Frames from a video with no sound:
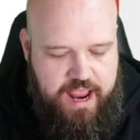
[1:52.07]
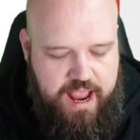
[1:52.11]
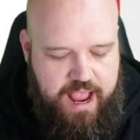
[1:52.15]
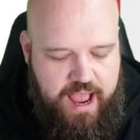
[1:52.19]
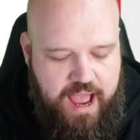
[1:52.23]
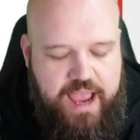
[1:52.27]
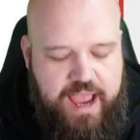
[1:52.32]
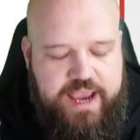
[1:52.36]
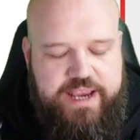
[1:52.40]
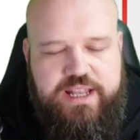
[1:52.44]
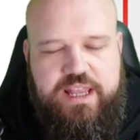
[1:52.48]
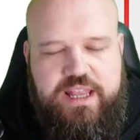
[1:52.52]

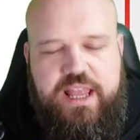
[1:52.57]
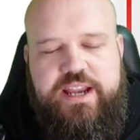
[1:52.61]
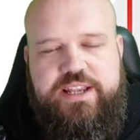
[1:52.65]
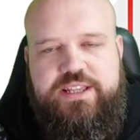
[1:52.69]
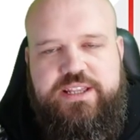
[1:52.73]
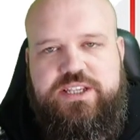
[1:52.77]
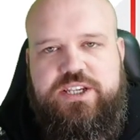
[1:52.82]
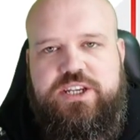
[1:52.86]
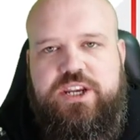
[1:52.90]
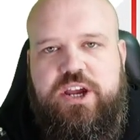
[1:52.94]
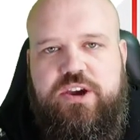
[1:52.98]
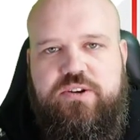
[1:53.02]
I'd like
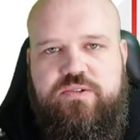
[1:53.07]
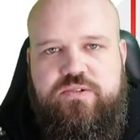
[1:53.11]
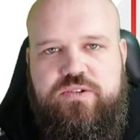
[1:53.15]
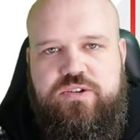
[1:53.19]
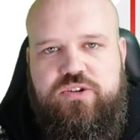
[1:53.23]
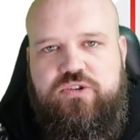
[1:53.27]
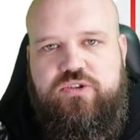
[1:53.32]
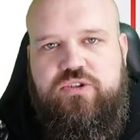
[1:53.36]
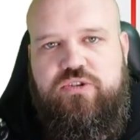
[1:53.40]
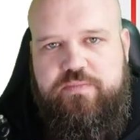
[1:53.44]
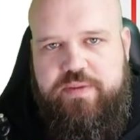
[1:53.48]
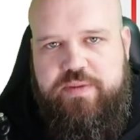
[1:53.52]
to know
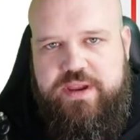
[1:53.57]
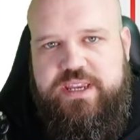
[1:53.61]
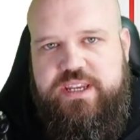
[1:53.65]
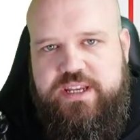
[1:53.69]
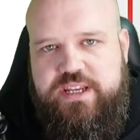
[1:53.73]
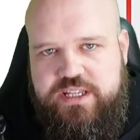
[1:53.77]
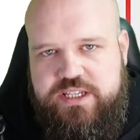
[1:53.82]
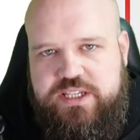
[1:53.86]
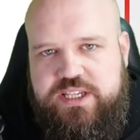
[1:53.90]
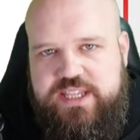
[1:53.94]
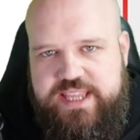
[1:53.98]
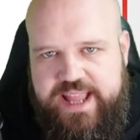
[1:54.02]
your
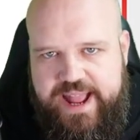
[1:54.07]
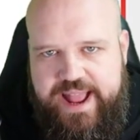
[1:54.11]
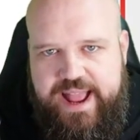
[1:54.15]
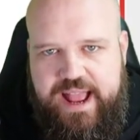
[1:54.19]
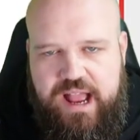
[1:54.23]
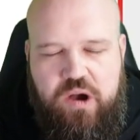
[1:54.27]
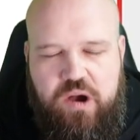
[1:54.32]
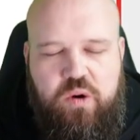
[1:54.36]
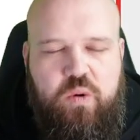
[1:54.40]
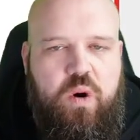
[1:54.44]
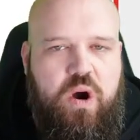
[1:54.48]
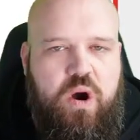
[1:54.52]
opinions
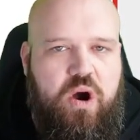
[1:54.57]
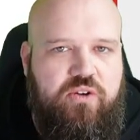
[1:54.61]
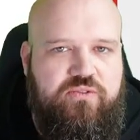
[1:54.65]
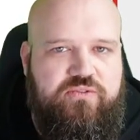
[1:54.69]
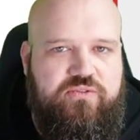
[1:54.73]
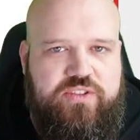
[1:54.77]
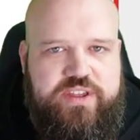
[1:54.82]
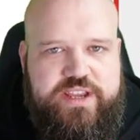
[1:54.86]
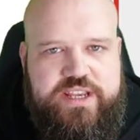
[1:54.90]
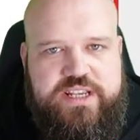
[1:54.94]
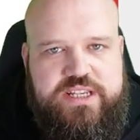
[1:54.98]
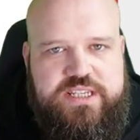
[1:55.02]
now
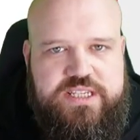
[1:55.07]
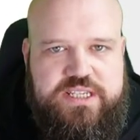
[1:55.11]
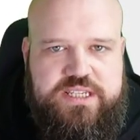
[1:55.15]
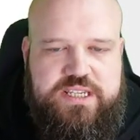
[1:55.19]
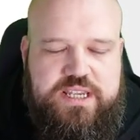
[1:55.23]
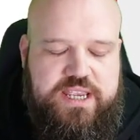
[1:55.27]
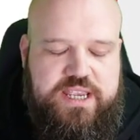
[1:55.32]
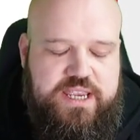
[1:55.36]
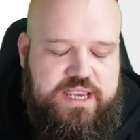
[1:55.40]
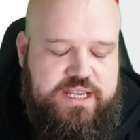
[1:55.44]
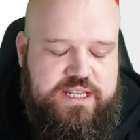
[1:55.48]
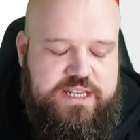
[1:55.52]
of this
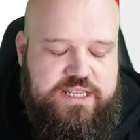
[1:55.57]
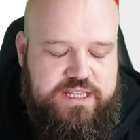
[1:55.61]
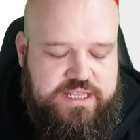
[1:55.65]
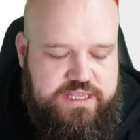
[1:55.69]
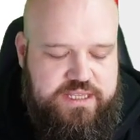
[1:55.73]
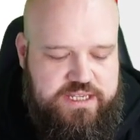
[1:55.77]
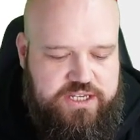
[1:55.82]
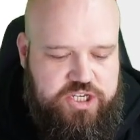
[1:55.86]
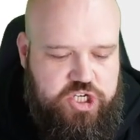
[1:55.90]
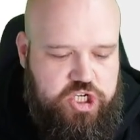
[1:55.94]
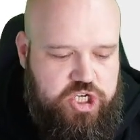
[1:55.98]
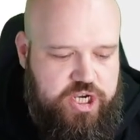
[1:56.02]
in
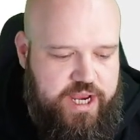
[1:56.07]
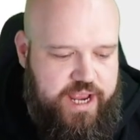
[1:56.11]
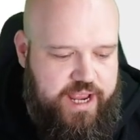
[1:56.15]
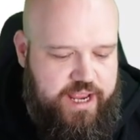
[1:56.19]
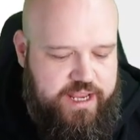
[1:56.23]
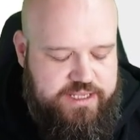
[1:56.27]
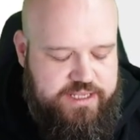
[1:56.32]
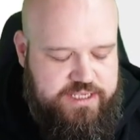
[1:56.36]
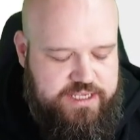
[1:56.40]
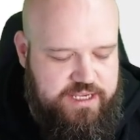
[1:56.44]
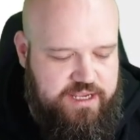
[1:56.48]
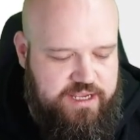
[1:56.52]
the
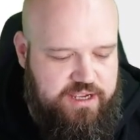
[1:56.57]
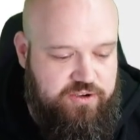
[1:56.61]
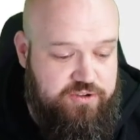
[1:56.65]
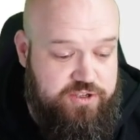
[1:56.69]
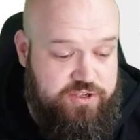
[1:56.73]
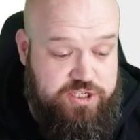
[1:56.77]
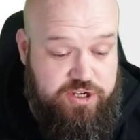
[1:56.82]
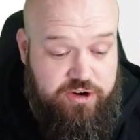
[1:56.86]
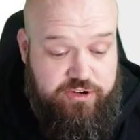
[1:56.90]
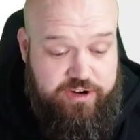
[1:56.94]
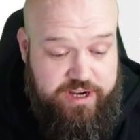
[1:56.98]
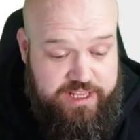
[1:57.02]
chat. Oh,
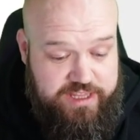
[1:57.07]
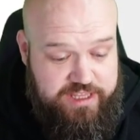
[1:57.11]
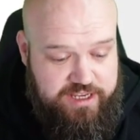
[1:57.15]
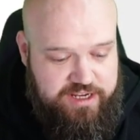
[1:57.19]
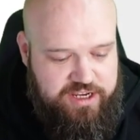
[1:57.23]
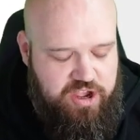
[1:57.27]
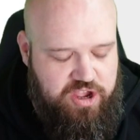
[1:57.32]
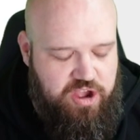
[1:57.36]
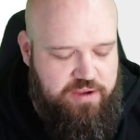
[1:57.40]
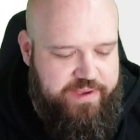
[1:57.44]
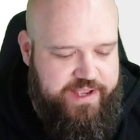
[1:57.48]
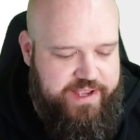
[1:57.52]
sorry, the
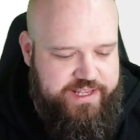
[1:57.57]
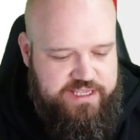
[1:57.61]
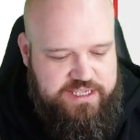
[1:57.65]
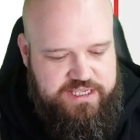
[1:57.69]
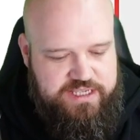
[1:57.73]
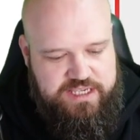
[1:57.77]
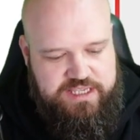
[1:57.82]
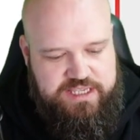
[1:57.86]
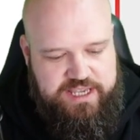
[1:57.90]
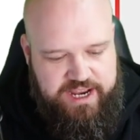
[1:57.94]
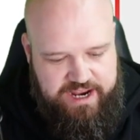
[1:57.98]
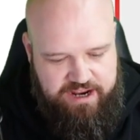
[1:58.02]

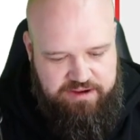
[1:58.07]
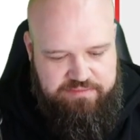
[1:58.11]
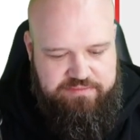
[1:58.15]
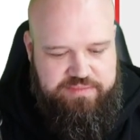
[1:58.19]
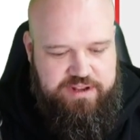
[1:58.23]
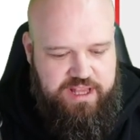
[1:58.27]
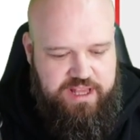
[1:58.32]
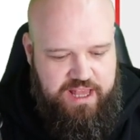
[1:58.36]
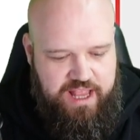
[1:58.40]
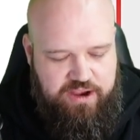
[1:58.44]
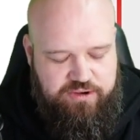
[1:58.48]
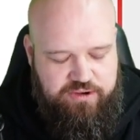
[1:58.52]
comments down
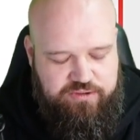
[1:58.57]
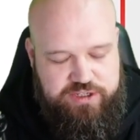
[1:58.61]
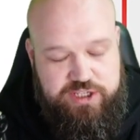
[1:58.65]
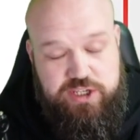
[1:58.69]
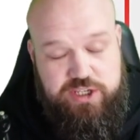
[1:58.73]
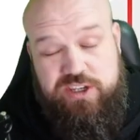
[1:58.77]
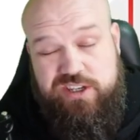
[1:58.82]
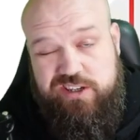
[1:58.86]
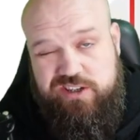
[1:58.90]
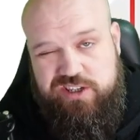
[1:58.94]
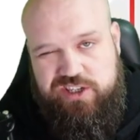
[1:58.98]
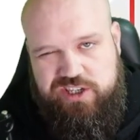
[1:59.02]
below
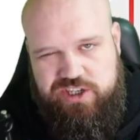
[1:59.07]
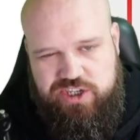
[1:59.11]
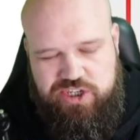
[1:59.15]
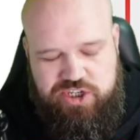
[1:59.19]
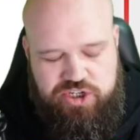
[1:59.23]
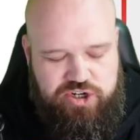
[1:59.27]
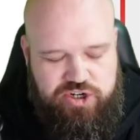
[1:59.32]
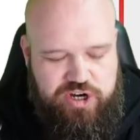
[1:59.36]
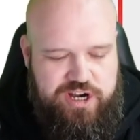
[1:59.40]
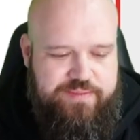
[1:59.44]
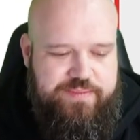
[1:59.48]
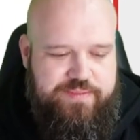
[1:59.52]
to use to
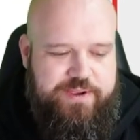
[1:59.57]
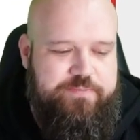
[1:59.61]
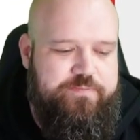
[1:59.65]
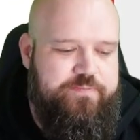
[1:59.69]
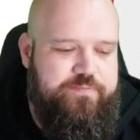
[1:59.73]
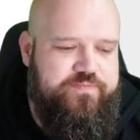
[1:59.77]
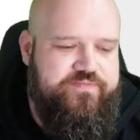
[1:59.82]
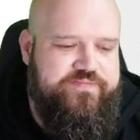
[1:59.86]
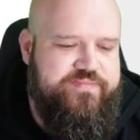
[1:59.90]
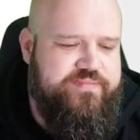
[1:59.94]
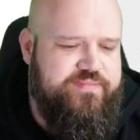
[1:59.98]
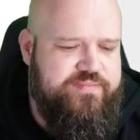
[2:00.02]
stream him.